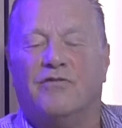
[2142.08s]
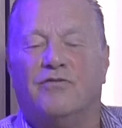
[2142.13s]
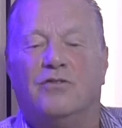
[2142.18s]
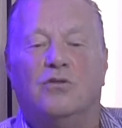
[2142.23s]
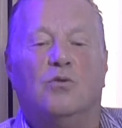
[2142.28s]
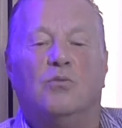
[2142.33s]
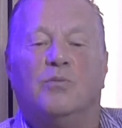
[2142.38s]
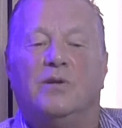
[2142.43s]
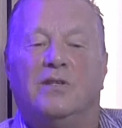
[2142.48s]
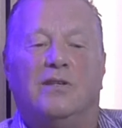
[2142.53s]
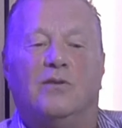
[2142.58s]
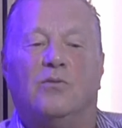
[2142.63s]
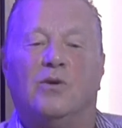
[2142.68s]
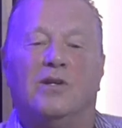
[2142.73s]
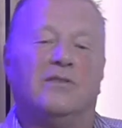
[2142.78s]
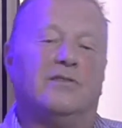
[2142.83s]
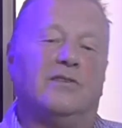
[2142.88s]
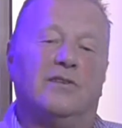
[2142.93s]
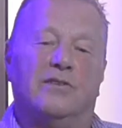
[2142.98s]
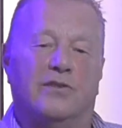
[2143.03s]
if nobody
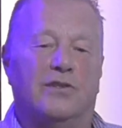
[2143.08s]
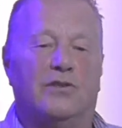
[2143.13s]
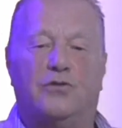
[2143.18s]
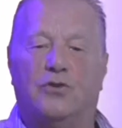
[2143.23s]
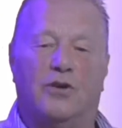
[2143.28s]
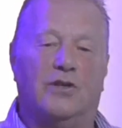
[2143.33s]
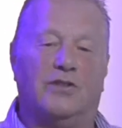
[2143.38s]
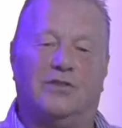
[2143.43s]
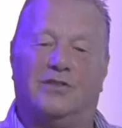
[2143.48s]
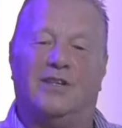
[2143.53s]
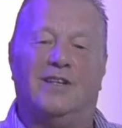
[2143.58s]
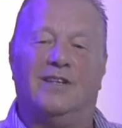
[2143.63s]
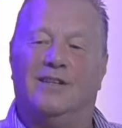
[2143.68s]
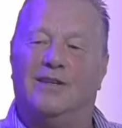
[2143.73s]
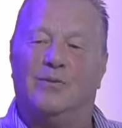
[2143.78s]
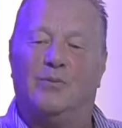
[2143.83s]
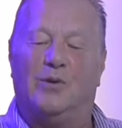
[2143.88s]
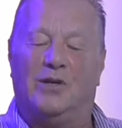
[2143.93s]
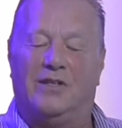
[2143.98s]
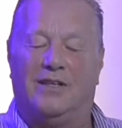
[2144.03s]
wanted to trust
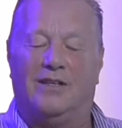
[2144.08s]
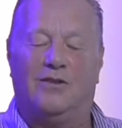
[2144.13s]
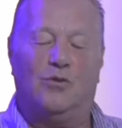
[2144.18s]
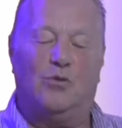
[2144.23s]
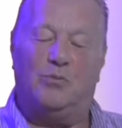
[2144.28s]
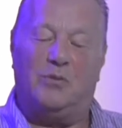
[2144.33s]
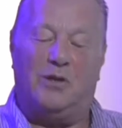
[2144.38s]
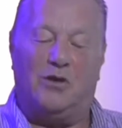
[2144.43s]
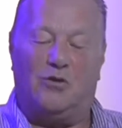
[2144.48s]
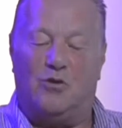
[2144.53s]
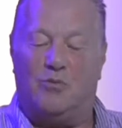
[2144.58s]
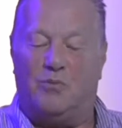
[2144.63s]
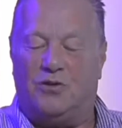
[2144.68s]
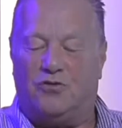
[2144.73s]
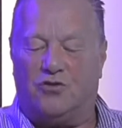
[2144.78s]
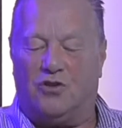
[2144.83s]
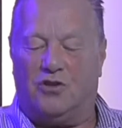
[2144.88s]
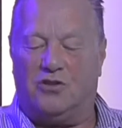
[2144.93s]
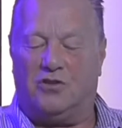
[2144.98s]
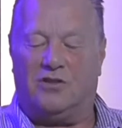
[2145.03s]
anybody. Nobody could
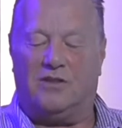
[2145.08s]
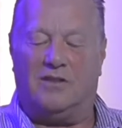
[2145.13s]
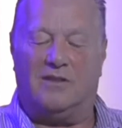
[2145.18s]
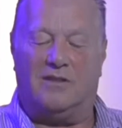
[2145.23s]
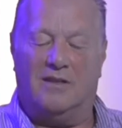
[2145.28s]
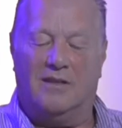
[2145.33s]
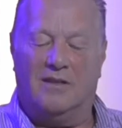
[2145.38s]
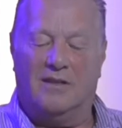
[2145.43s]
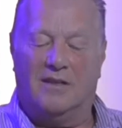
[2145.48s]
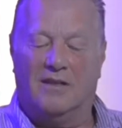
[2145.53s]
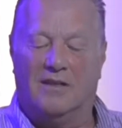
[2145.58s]
be trusted.